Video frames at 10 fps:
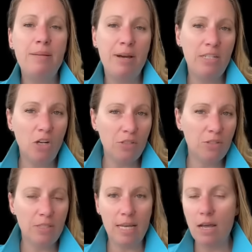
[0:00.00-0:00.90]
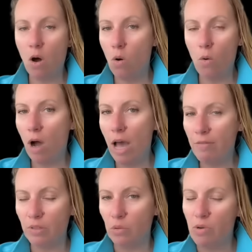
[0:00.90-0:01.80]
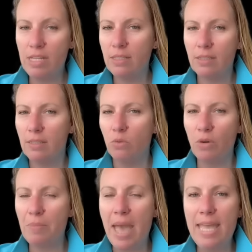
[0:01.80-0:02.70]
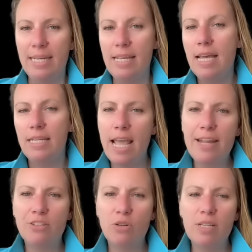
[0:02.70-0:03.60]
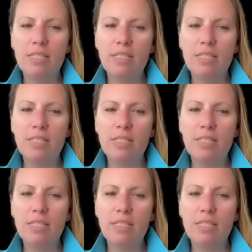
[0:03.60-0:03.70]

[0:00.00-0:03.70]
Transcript: But he also said, however, risks remain. Nature is